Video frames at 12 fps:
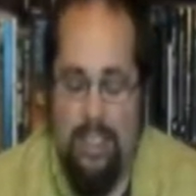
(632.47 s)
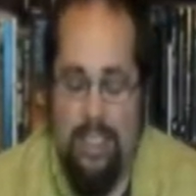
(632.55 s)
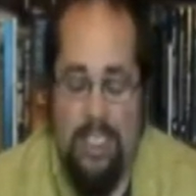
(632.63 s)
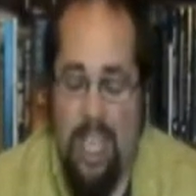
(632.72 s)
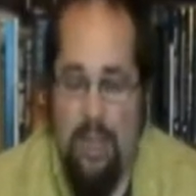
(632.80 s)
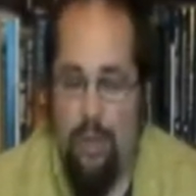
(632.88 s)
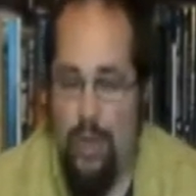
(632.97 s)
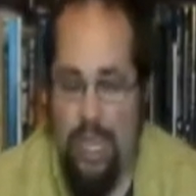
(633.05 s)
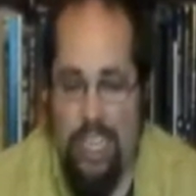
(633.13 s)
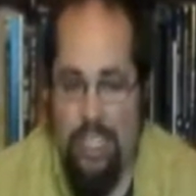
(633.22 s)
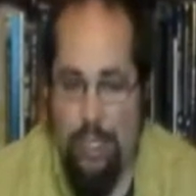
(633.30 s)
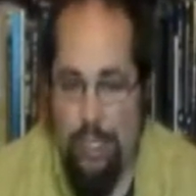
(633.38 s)
It's saying
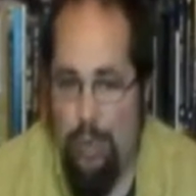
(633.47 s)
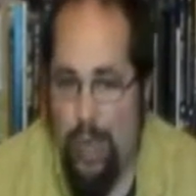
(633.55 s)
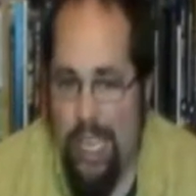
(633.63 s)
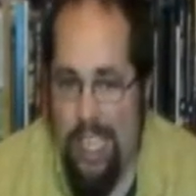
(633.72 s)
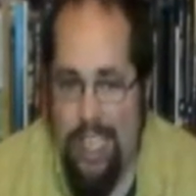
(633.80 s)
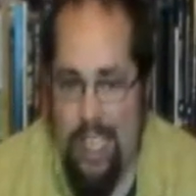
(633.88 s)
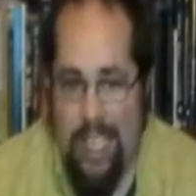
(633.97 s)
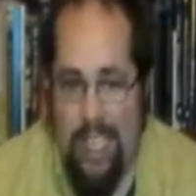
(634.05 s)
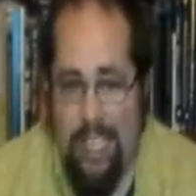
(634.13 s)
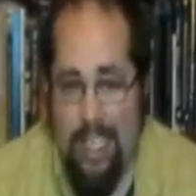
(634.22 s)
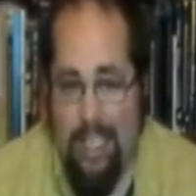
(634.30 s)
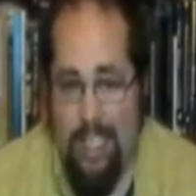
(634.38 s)
we didn't do anything.
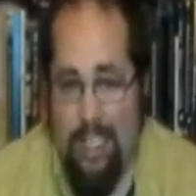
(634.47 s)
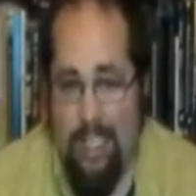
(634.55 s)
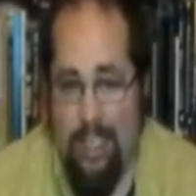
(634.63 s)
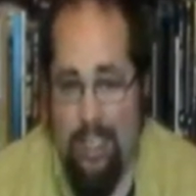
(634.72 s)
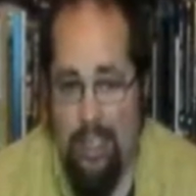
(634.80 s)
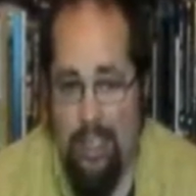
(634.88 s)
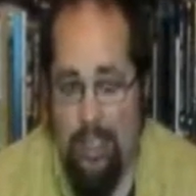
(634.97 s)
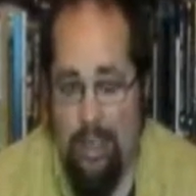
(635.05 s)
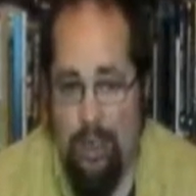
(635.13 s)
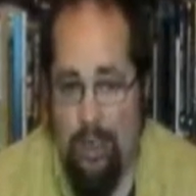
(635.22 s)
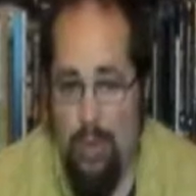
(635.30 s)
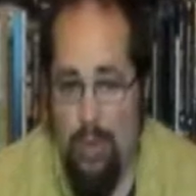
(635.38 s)

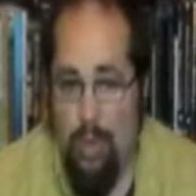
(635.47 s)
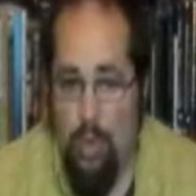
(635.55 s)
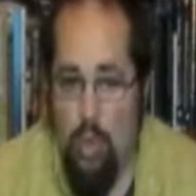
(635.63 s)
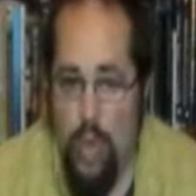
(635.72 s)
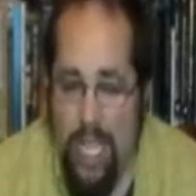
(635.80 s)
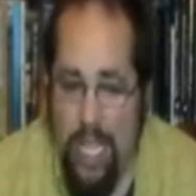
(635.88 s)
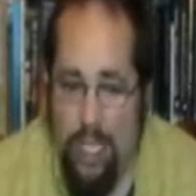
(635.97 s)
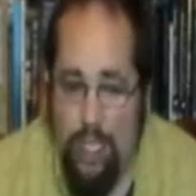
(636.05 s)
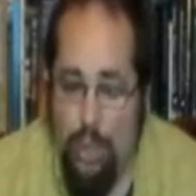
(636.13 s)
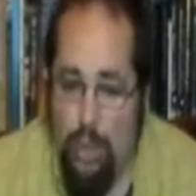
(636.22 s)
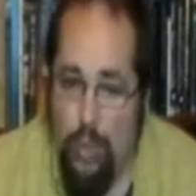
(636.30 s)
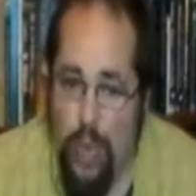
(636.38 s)
We were weak,
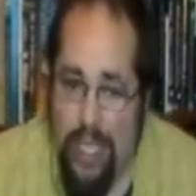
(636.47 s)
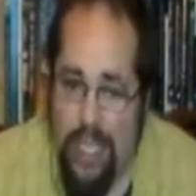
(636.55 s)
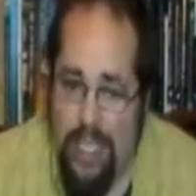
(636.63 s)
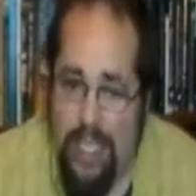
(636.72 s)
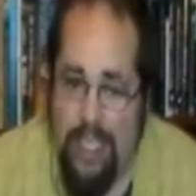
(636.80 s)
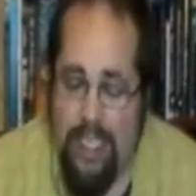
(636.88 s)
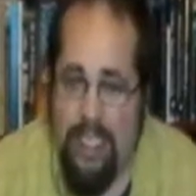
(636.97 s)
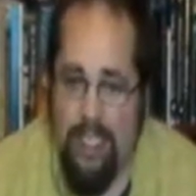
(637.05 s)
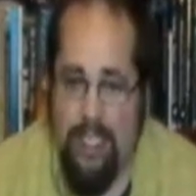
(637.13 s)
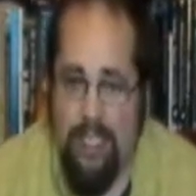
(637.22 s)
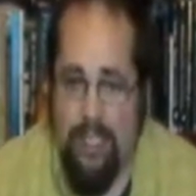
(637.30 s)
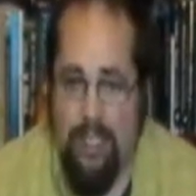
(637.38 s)
too weak
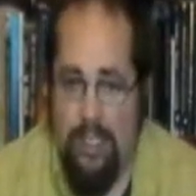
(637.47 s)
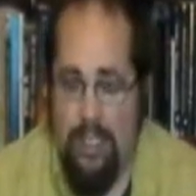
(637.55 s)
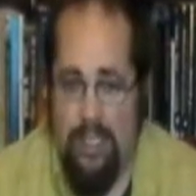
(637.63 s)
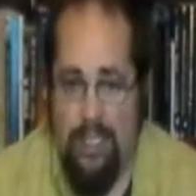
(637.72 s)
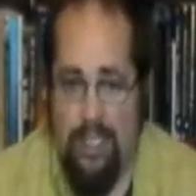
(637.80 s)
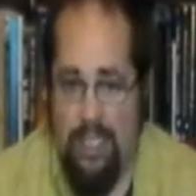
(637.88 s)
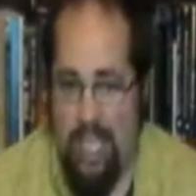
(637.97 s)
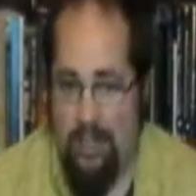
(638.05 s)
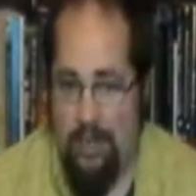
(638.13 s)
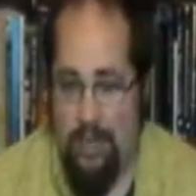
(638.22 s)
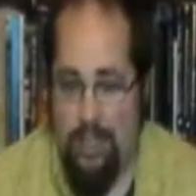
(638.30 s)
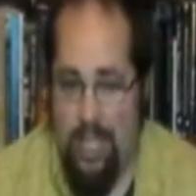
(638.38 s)
to
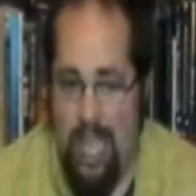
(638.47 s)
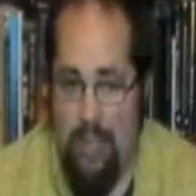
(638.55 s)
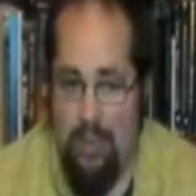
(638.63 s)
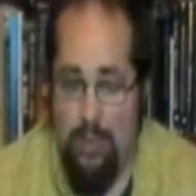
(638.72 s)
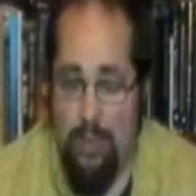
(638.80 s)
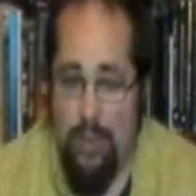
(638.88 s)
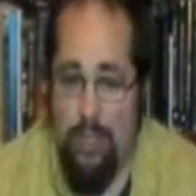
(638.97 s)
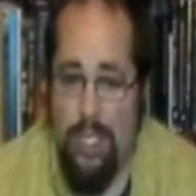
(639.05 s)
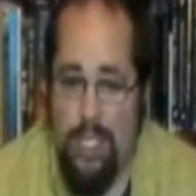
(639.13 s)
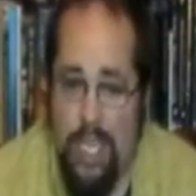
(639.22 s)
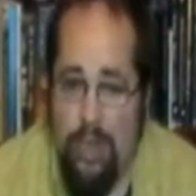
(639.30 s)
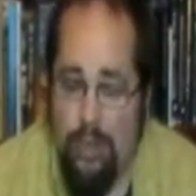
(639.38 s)
save ourselves. We were
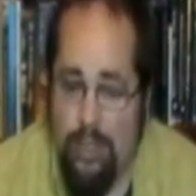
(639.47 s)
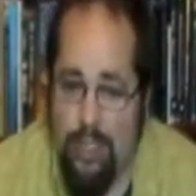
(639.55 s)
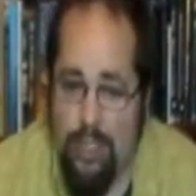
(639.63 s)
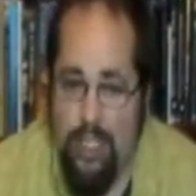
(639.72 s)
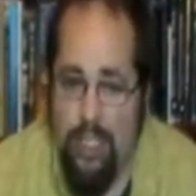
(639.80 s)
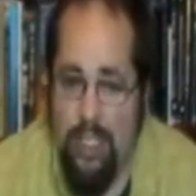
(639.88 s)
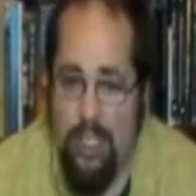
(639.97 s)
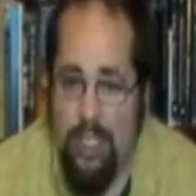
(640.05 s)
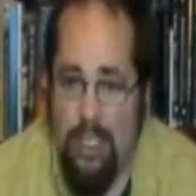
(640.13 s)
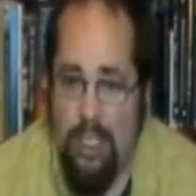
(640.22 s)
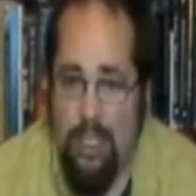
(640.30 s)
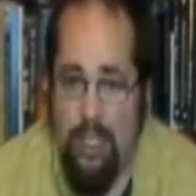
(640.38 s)
sinners.
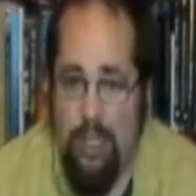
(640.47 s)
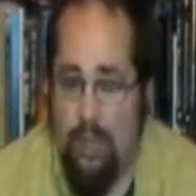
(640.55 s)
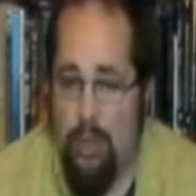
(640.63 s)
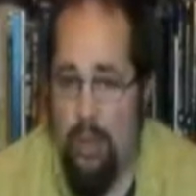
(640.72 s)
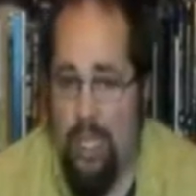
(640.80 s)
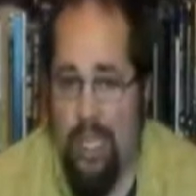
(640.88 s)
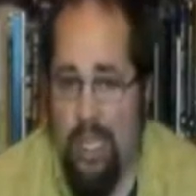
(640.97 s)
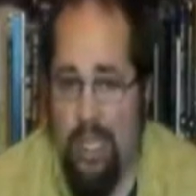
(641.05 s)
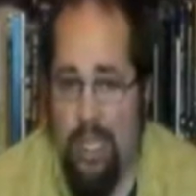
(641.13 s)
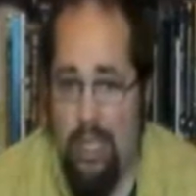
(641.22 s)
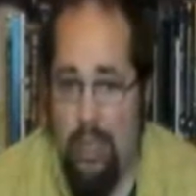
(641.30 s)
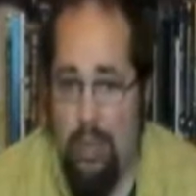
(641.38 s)
We,
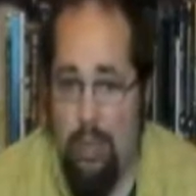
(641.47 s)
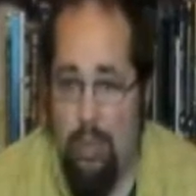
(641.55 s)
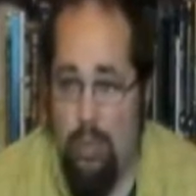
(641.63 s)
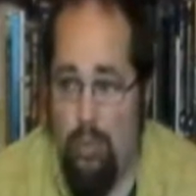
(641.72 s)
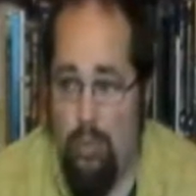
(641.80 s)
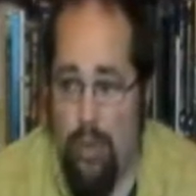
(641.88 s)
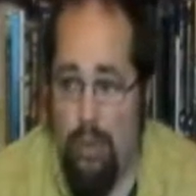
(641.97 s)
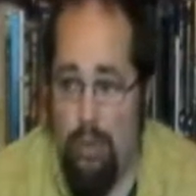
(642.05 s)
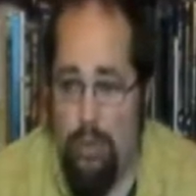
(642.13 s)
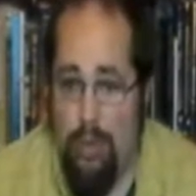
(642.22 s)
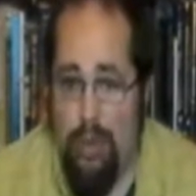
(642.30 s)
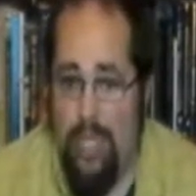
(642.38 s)
we
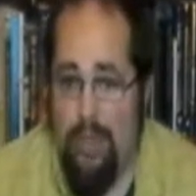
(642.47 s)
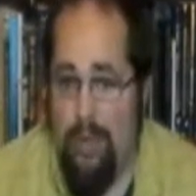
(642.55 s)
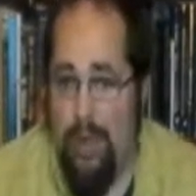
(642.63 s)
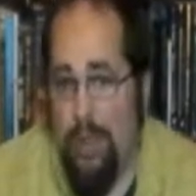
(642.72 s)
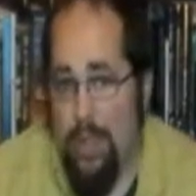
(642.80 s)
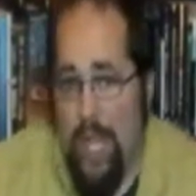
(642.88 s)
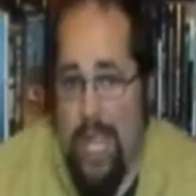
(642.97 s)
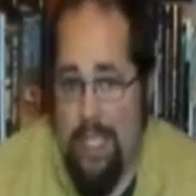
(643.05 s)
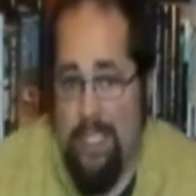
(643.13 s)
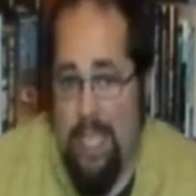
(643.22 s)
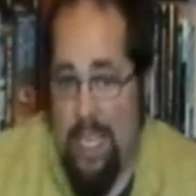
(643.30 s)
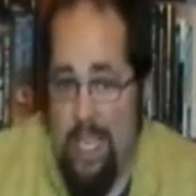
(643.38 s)
were doing the very
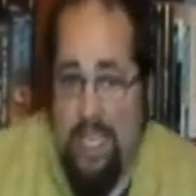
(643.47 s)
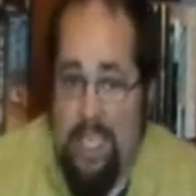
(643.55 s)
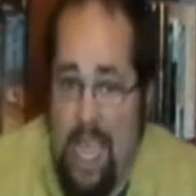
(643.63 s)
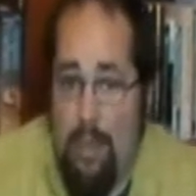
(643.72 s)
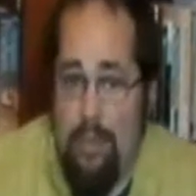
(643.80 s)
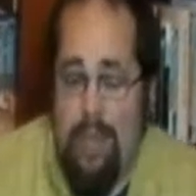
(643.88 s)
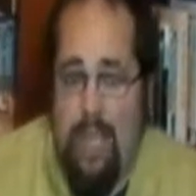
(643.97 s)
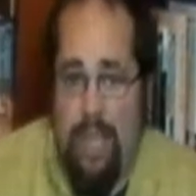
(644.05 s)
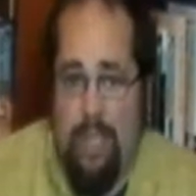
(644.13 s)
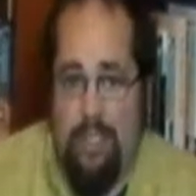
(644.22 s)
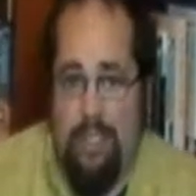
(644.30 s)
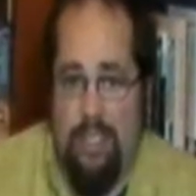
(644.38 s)
things that condemned
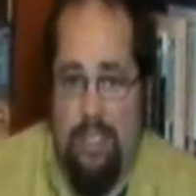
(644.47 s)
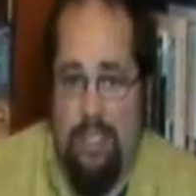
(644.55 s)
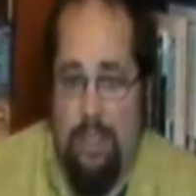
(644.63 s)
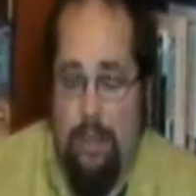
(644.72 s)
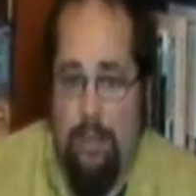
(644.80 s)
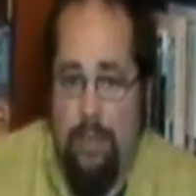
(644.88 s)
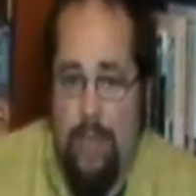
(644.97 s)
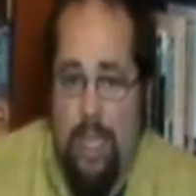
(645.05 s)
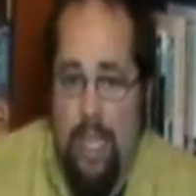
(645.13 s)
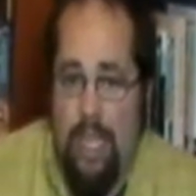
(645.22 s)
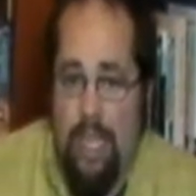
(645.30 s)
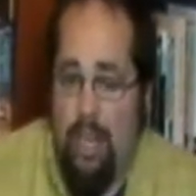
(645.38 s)
us.
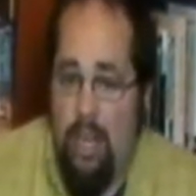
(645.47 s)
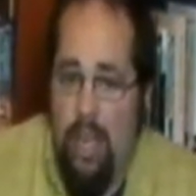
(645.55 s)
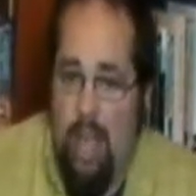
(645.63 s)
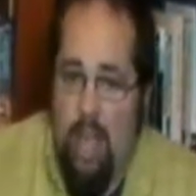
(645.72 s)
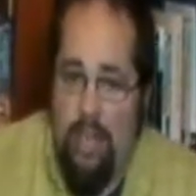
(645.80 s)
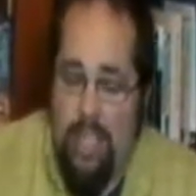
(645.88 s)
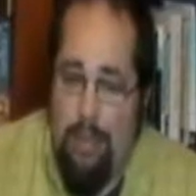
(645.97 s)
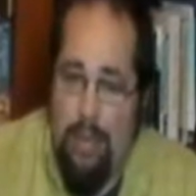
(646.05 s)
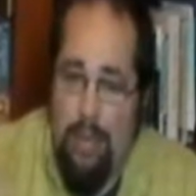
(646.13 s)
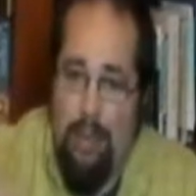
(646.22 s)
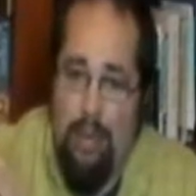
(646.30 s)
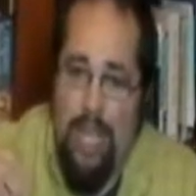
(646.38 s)
And then on top of
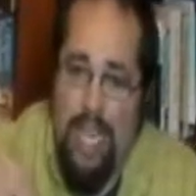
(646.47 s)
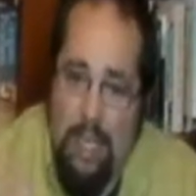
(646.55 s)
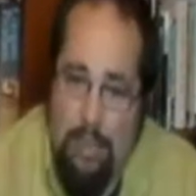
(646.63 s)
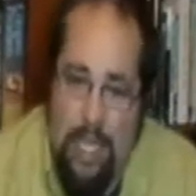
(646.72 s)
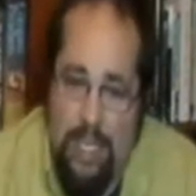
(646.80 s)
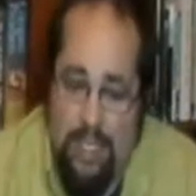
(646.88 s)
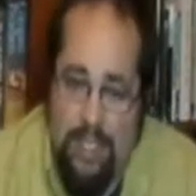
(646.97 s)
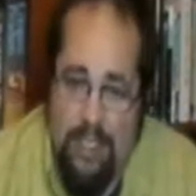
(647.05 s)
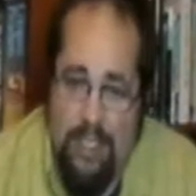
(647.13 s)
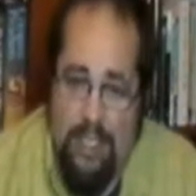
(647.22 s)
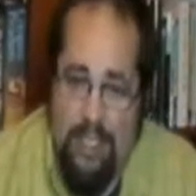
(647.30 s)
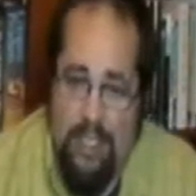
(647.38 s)
that, we were
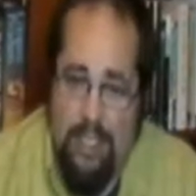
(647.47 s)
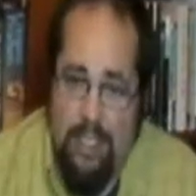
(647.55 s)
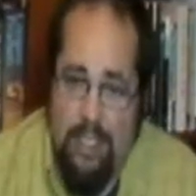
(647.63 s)
enemies.